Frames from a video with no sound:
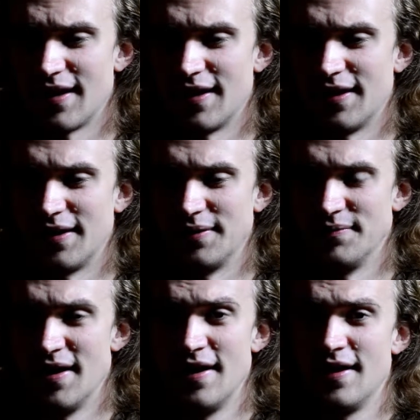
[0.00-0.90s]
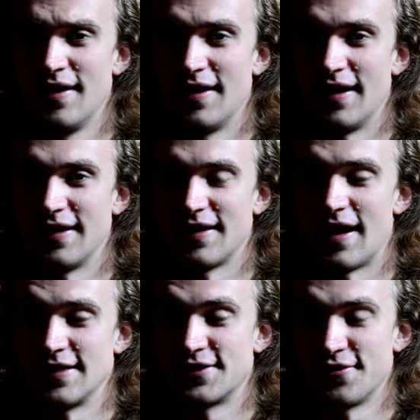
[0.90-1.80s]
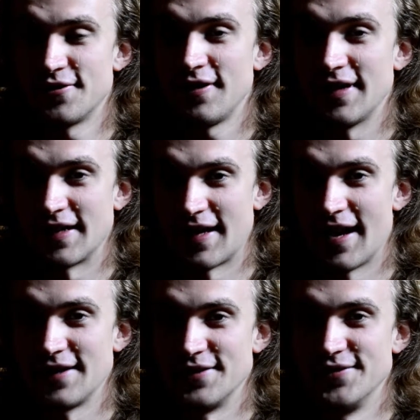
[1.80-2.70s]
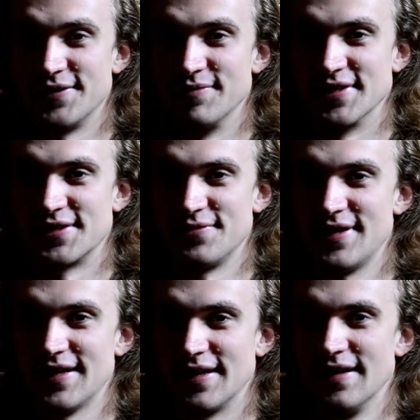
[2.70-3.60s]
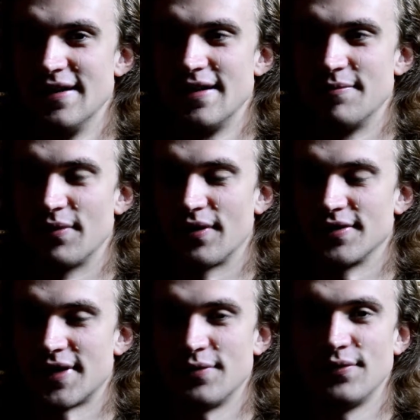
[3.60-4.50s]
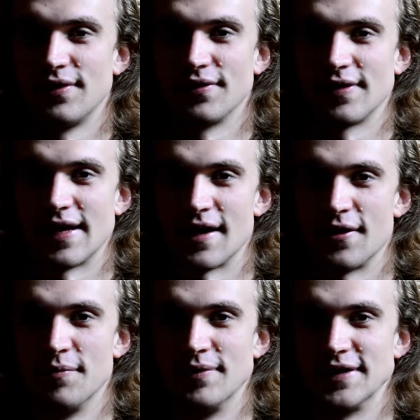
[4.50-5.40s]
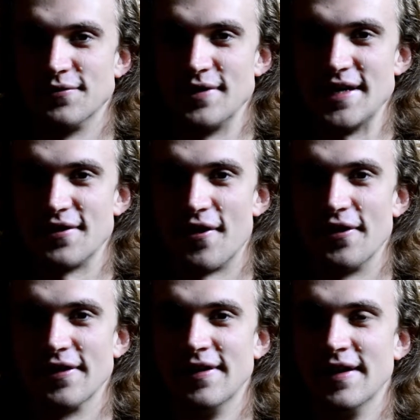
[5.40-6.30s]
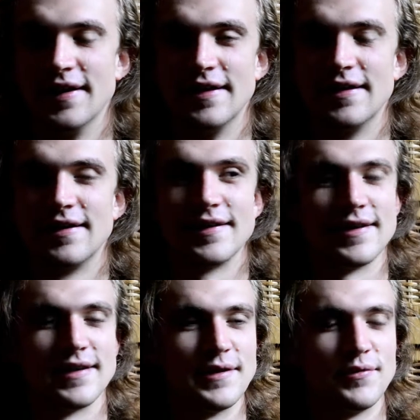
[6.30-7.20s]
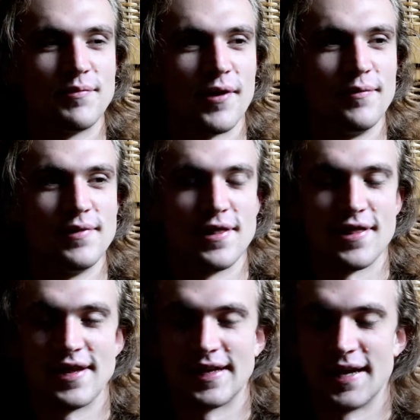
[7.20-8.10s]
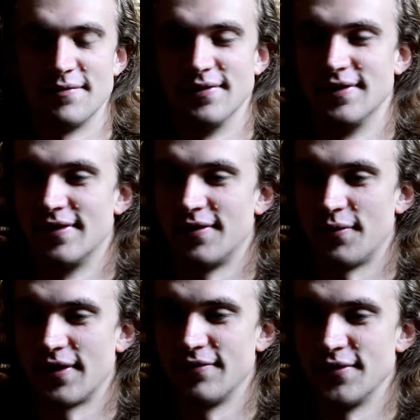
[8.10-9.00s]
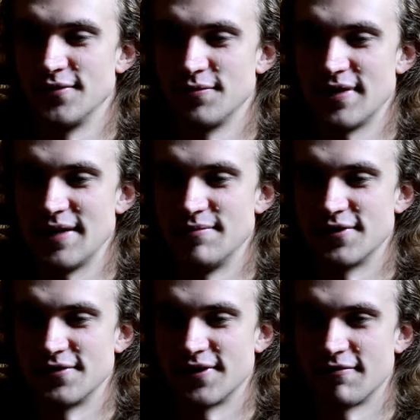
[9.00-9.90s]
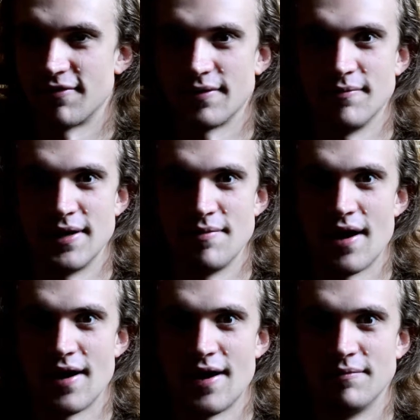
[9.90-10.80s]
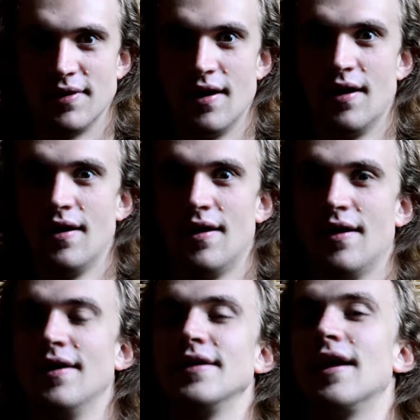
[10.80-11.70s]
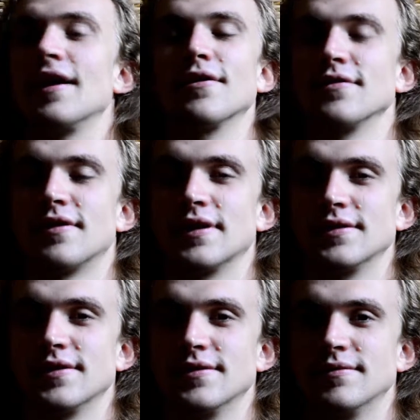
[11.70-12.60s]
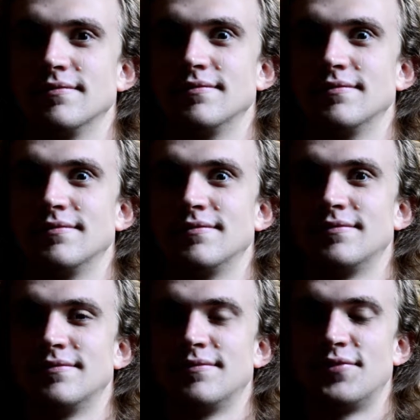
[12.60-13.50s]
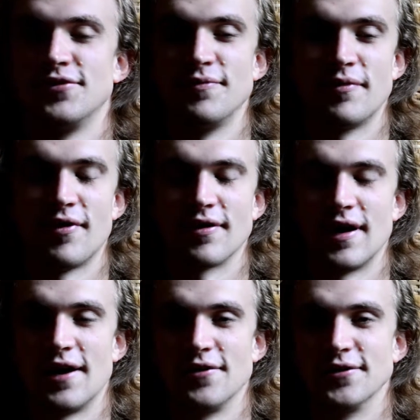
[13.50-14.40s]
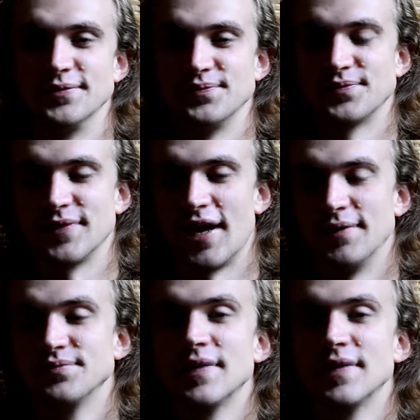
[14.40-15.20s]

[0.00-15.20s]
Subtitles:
And I certainly can't use them in Sweden because I would look like a complete retard. They would probably think I'm one of those weebs or something. Maybe I am. I don't think so. Prove me wrong. I don't know. Nah.